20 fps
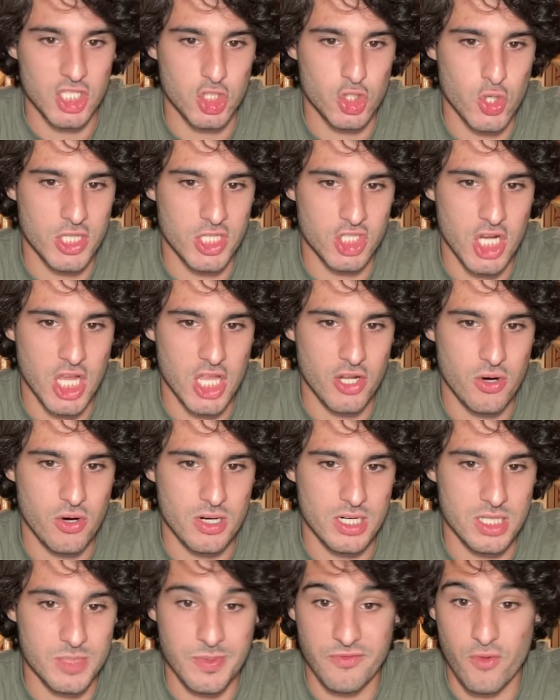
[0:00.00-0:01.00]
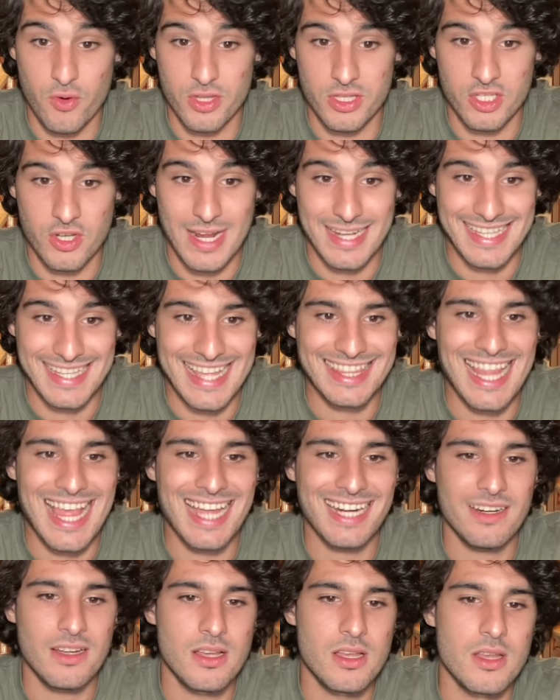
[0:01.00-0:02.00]
to join the Charlotte Hornets before the trade
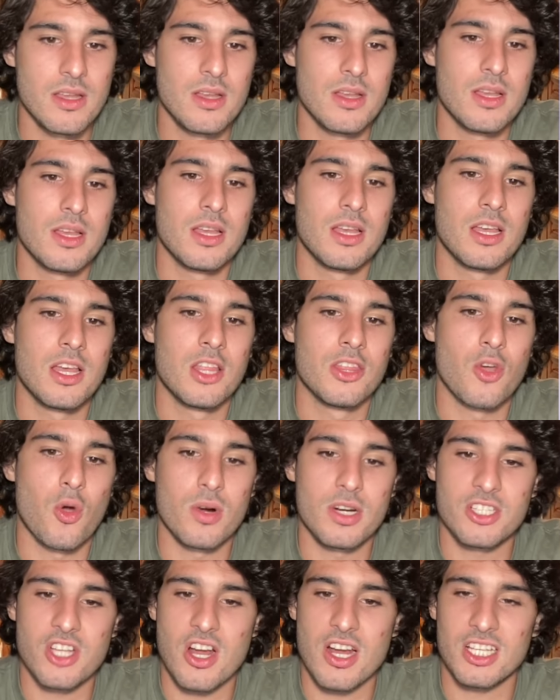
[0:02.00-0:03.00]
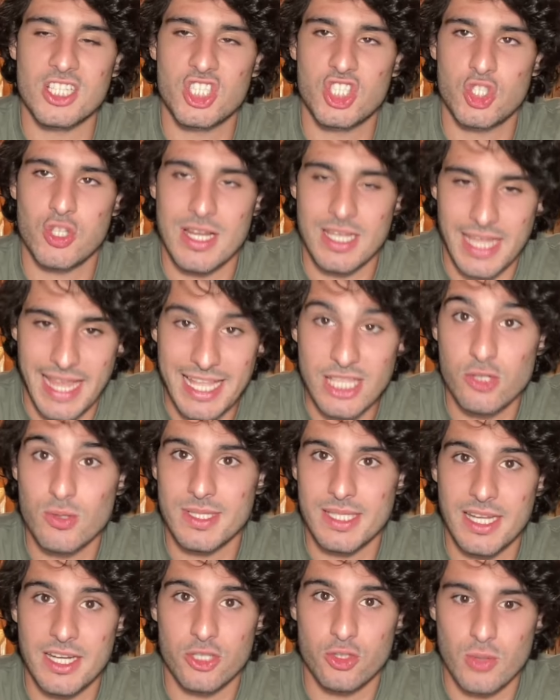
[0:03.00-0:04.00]
deadline. The Hornets are
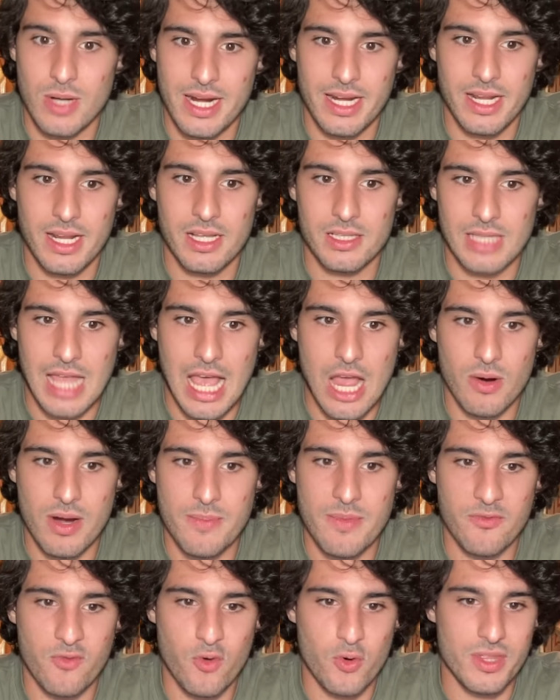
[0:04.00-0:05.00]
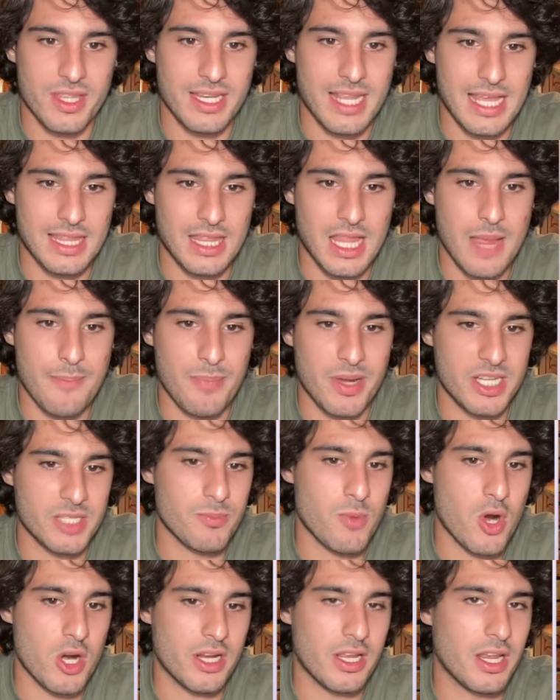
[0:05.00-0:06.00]
interested in trading Lowry before the deadline, but his
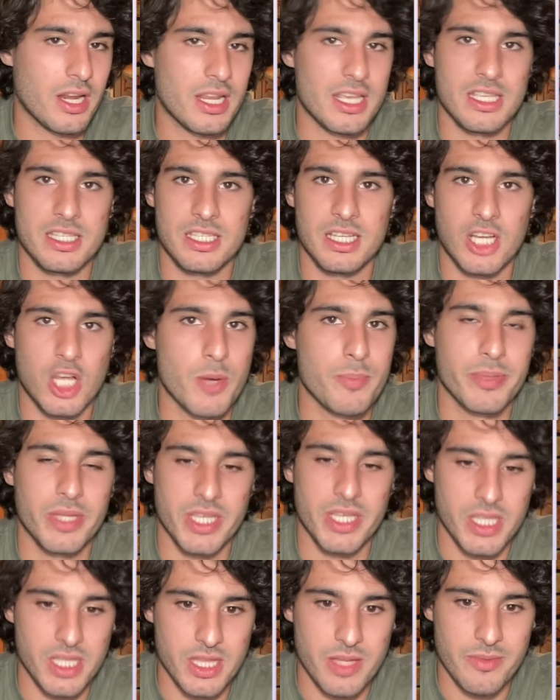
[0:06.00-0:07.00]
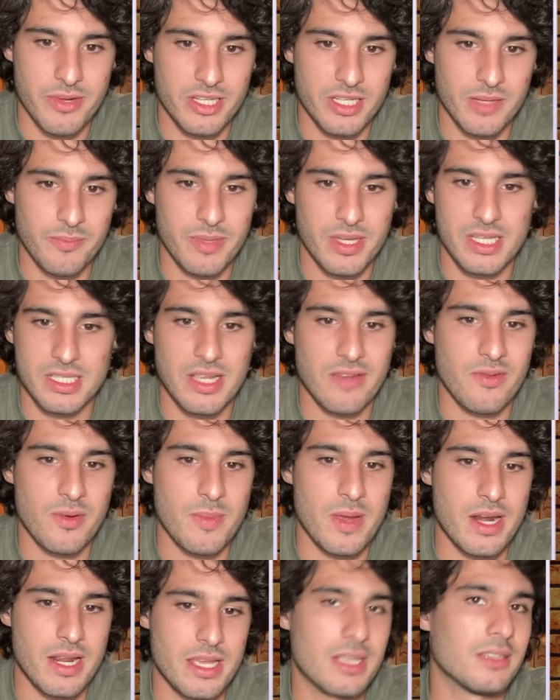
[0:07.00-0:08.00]
market is completely limited because
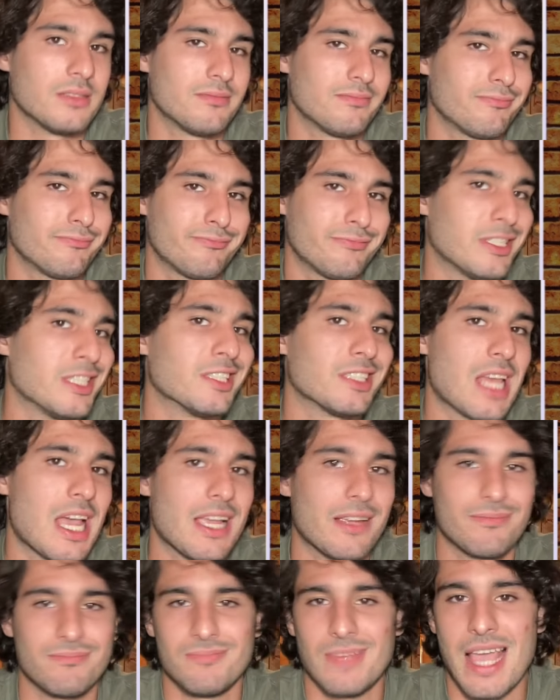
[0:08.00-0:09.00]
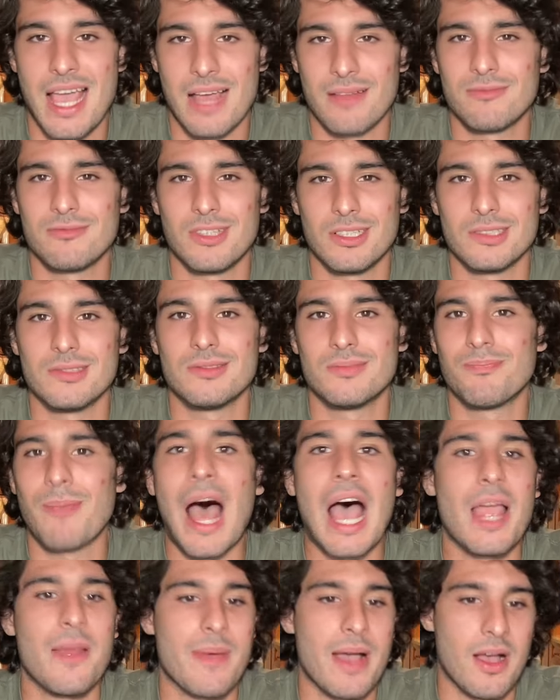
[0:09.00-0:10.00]
everybody is like, yeah, just
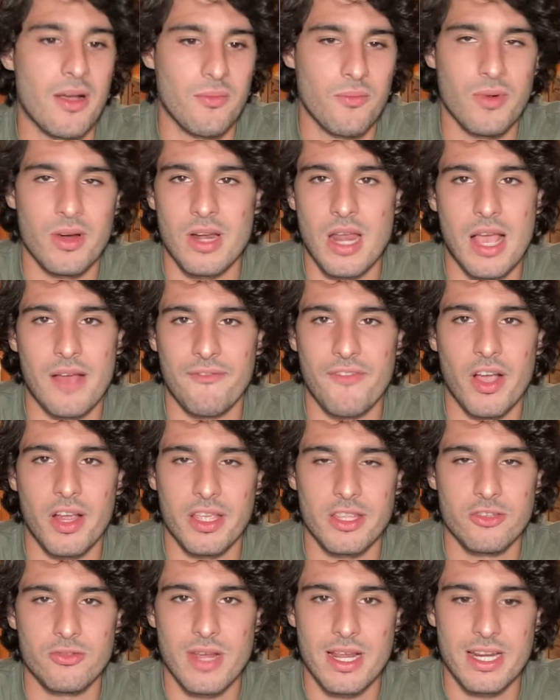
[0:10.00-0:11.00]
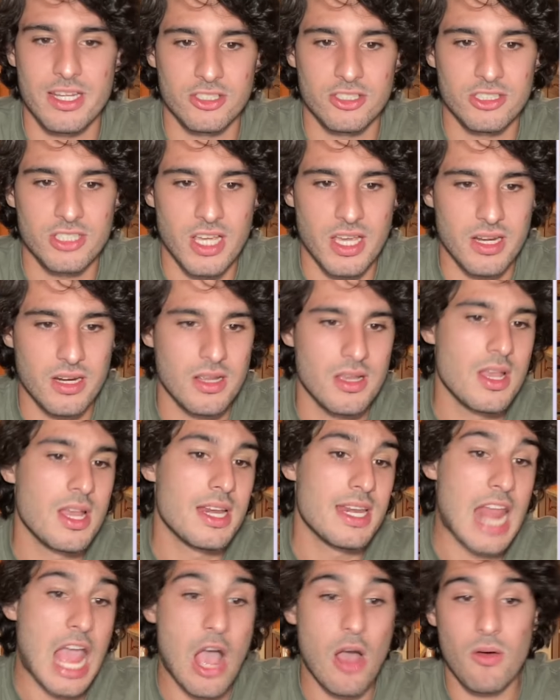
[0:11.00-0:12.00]
buy him out. We're not fucking trading shit.
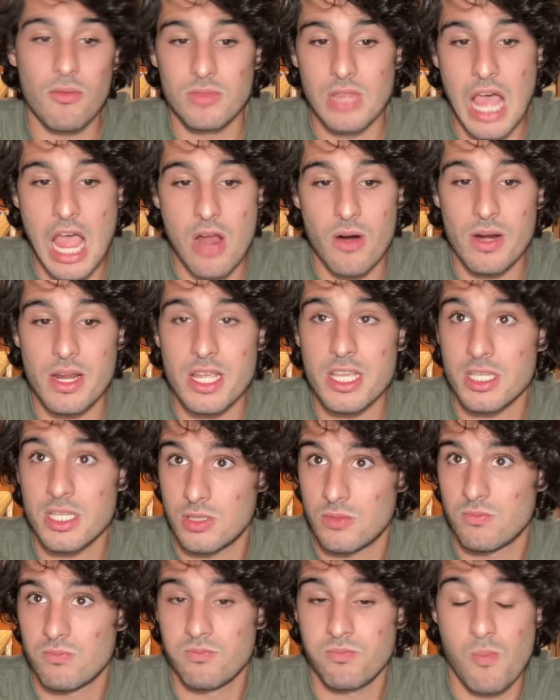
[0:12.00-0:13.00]
Now, Lowry is